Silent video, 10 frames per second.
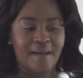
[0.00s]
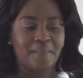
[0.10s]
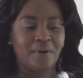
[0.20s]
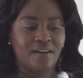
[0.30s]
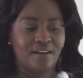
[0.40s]

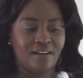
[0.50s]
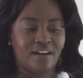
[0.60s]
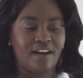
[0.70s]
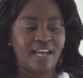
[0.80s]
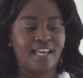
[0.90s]
But
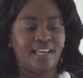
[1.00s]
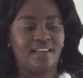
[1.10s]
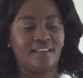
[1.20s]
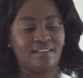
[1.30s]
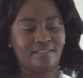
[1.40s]

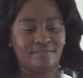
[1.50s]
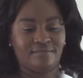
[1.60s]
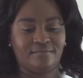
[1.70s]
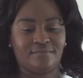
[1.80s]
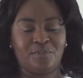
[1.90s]
I
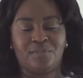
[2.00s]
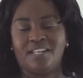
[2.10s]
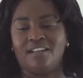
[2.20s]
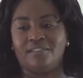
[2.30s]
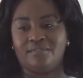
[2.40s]
grew to
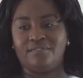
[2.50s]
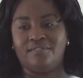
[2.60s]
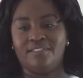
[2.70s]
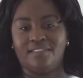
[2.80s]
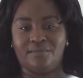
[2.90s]
love
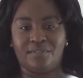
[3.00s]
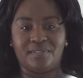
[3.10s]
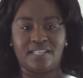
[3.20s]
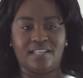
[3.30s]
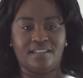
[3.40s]
the
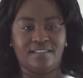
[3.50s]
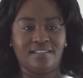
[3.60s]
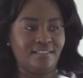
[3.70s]
routine.